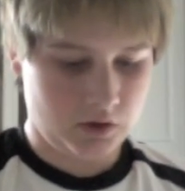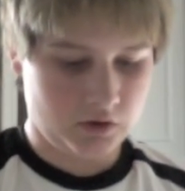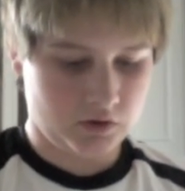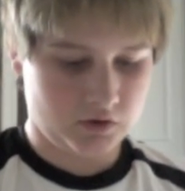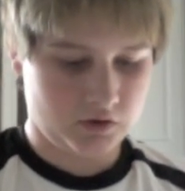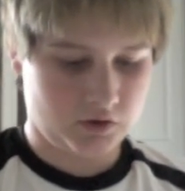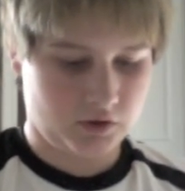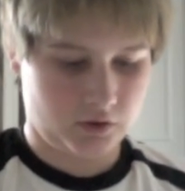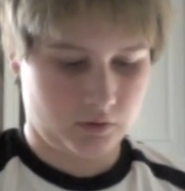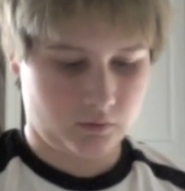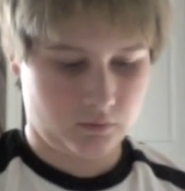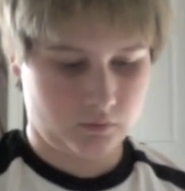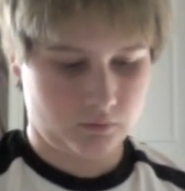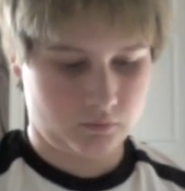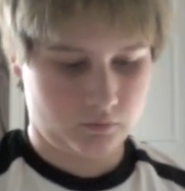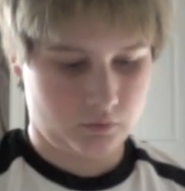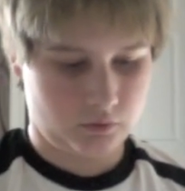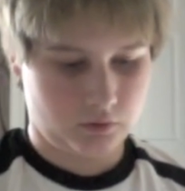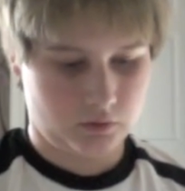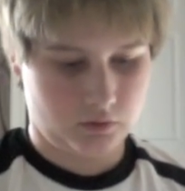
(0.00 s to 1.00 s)
So,
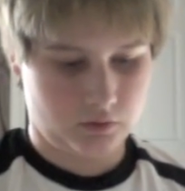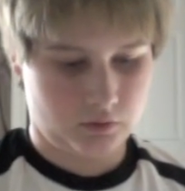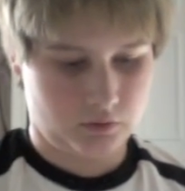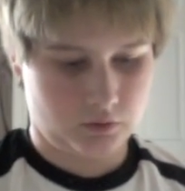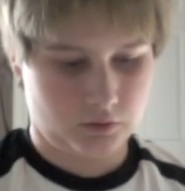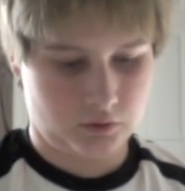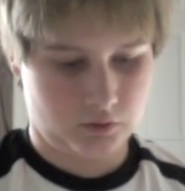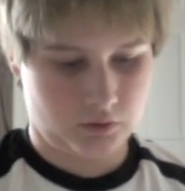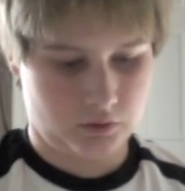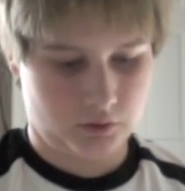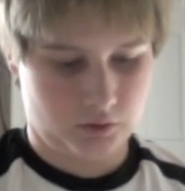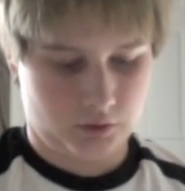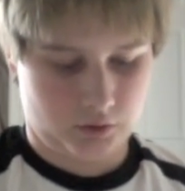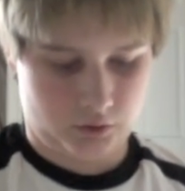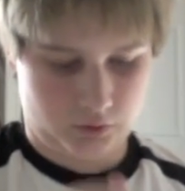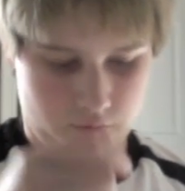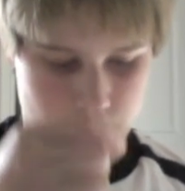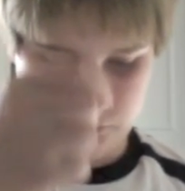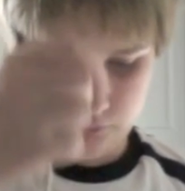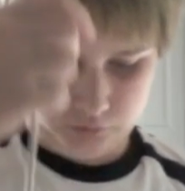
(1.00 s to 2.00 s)

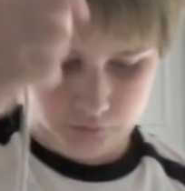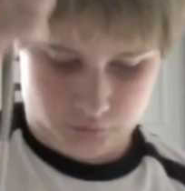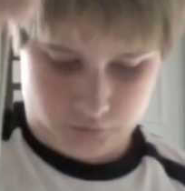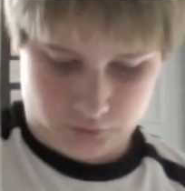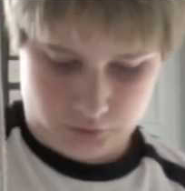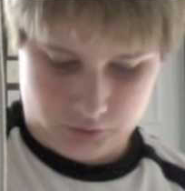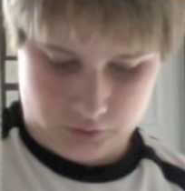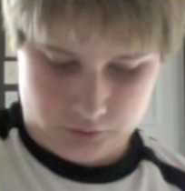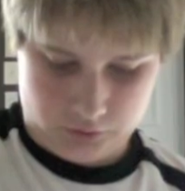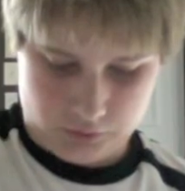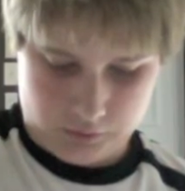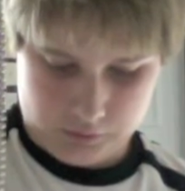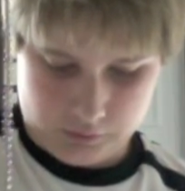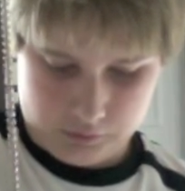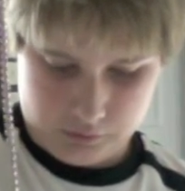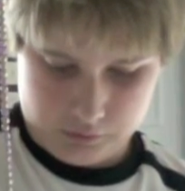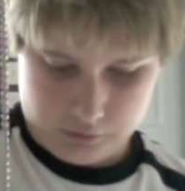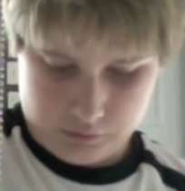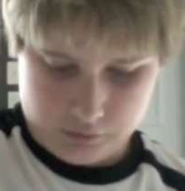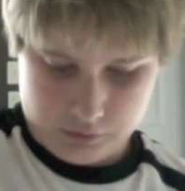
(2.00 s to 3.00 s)
oh boy,
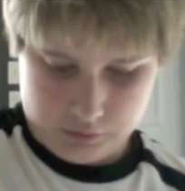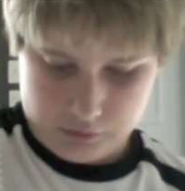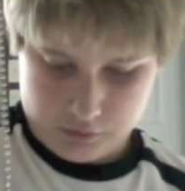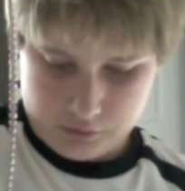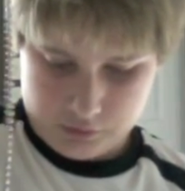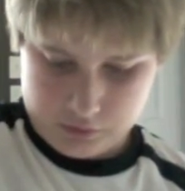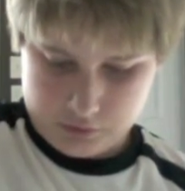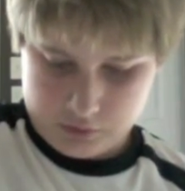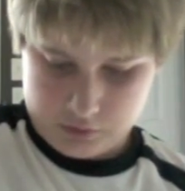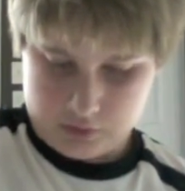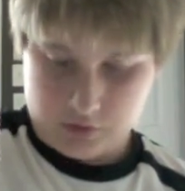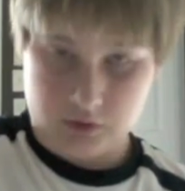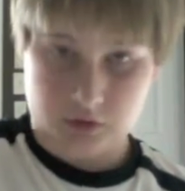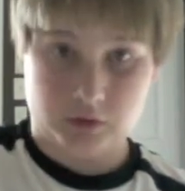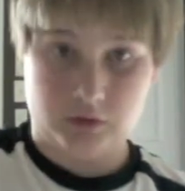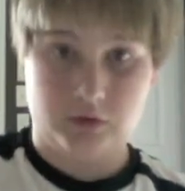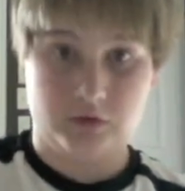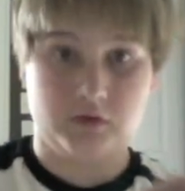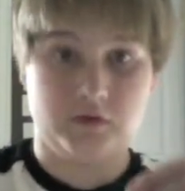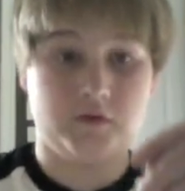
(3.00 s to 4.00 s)

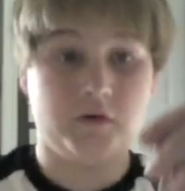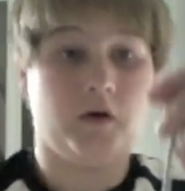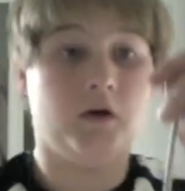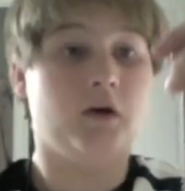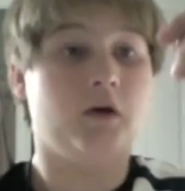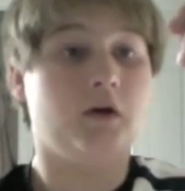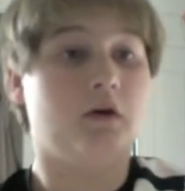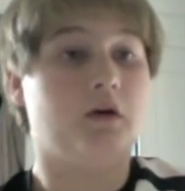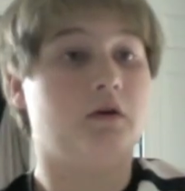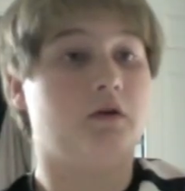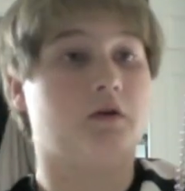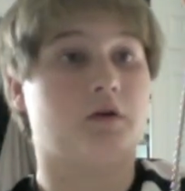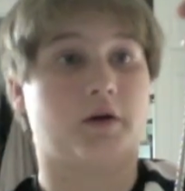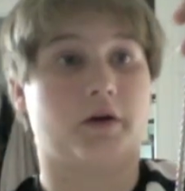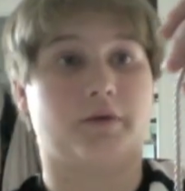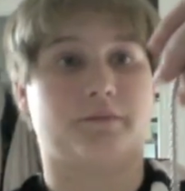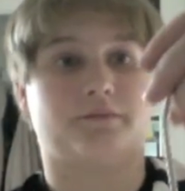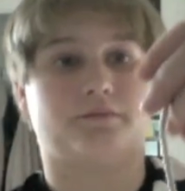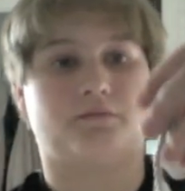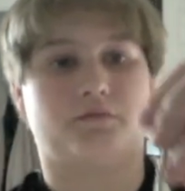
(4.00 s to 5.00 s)
hate these.
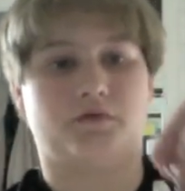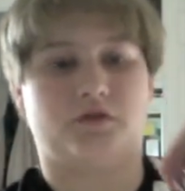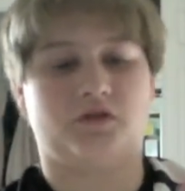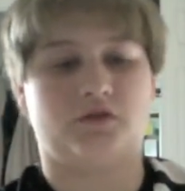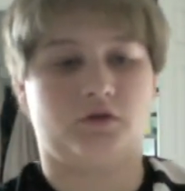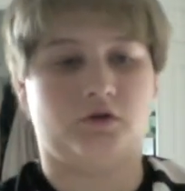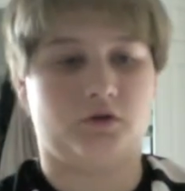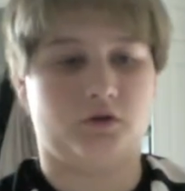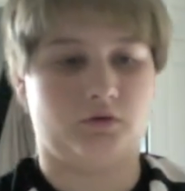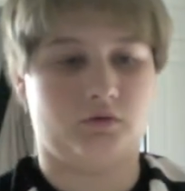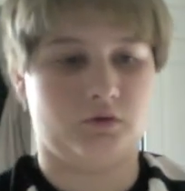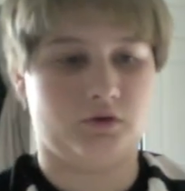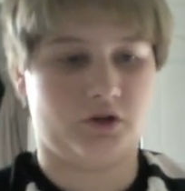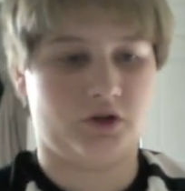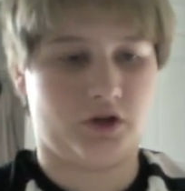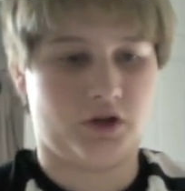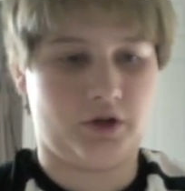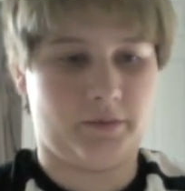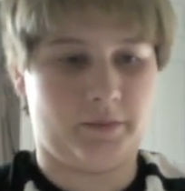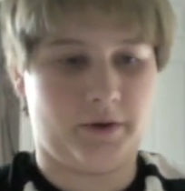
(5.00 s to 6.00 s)
Okay, so once
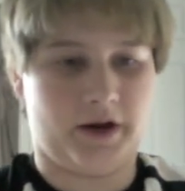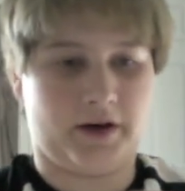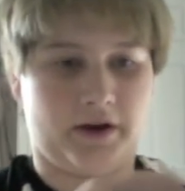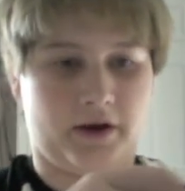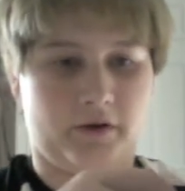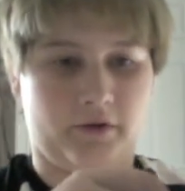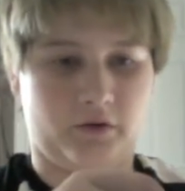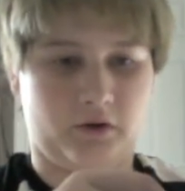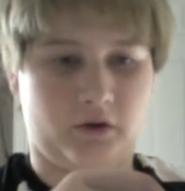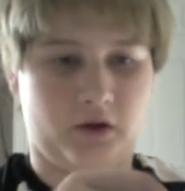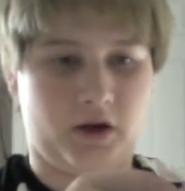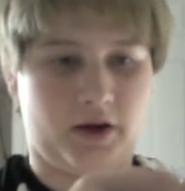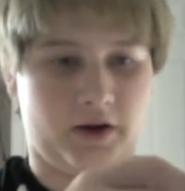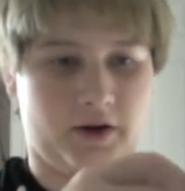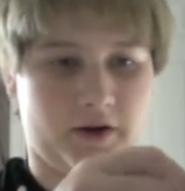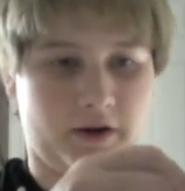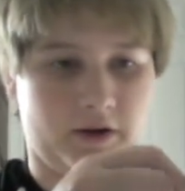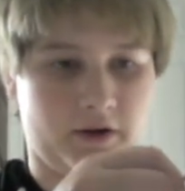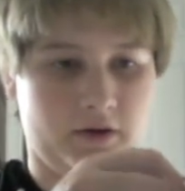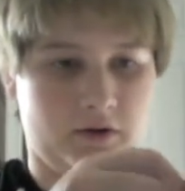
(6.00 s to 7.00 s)
you get it back out in the line
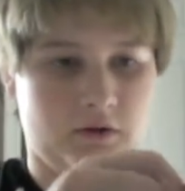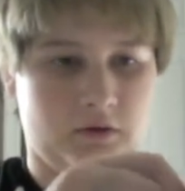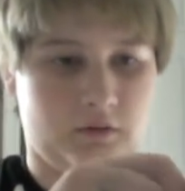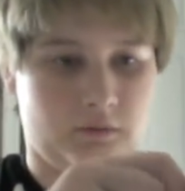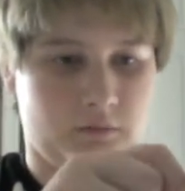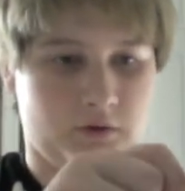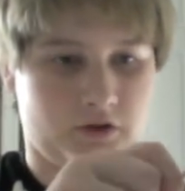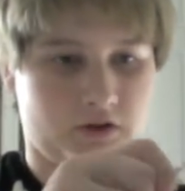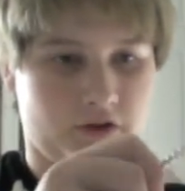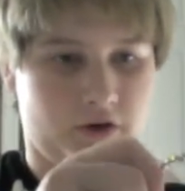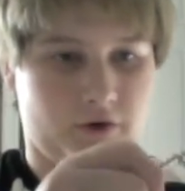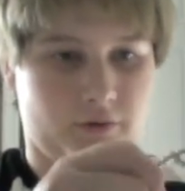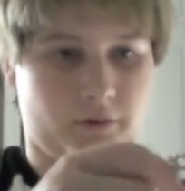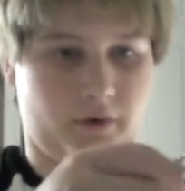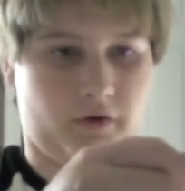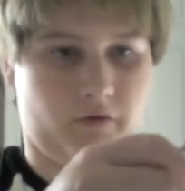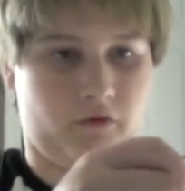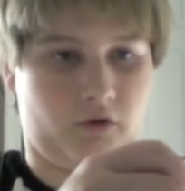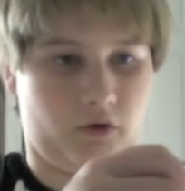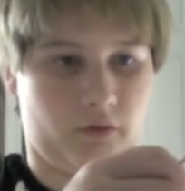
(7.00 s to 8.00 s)
again, I'm gonna start
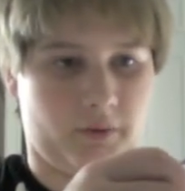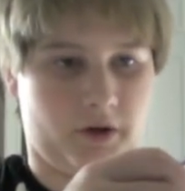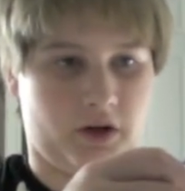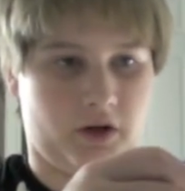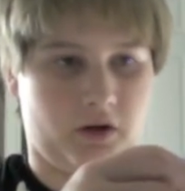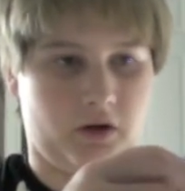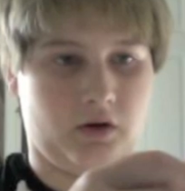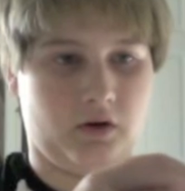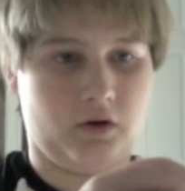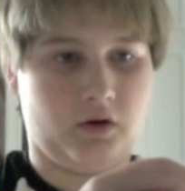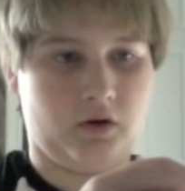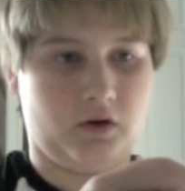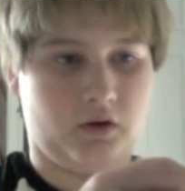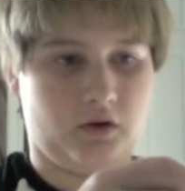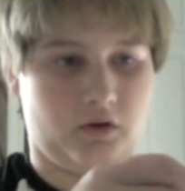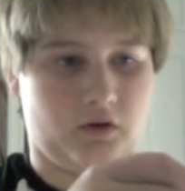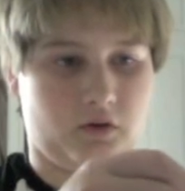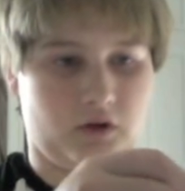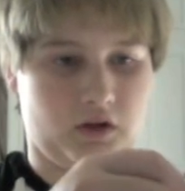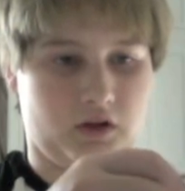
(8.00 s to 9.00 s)
reforming
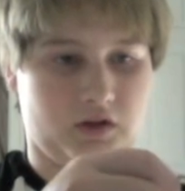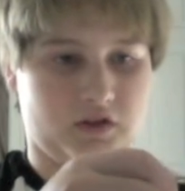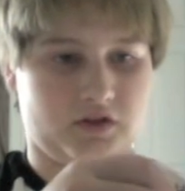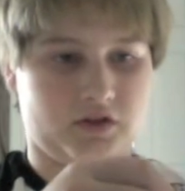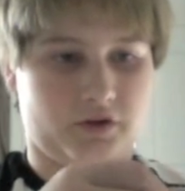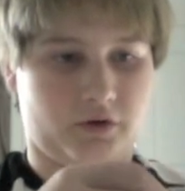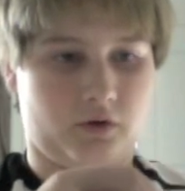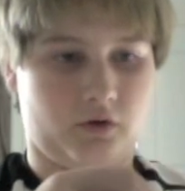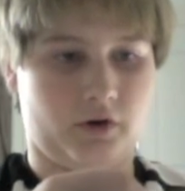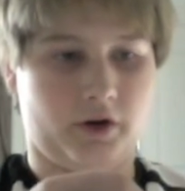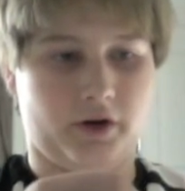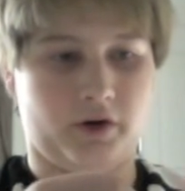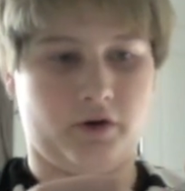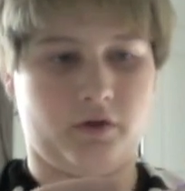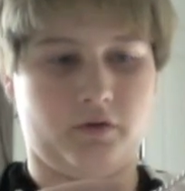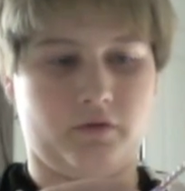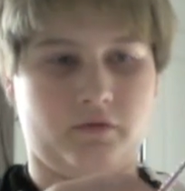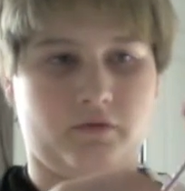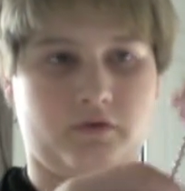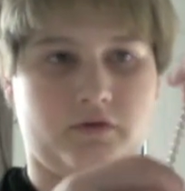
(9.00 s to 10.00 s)
the circle here.
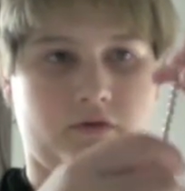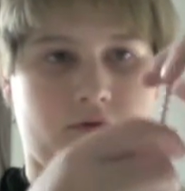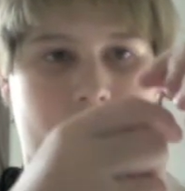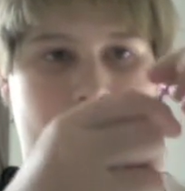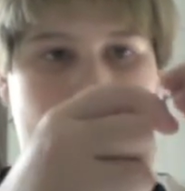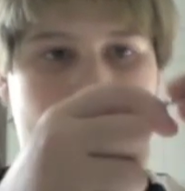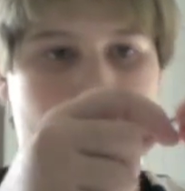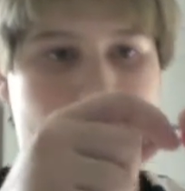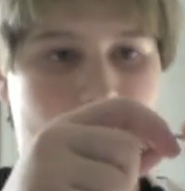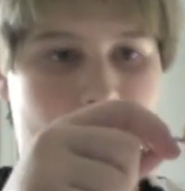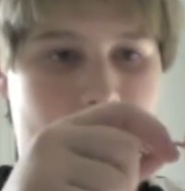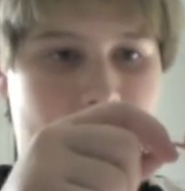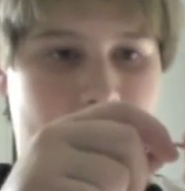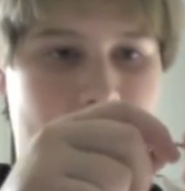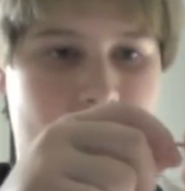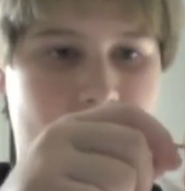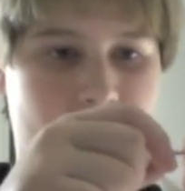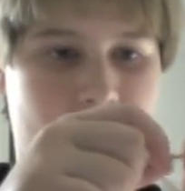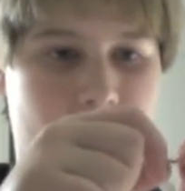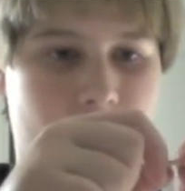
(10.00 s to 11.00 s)
It's really boring,
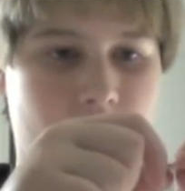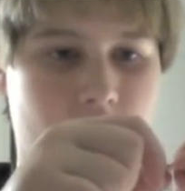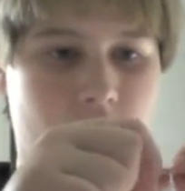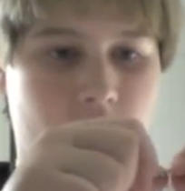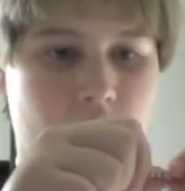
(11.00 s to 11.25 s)
so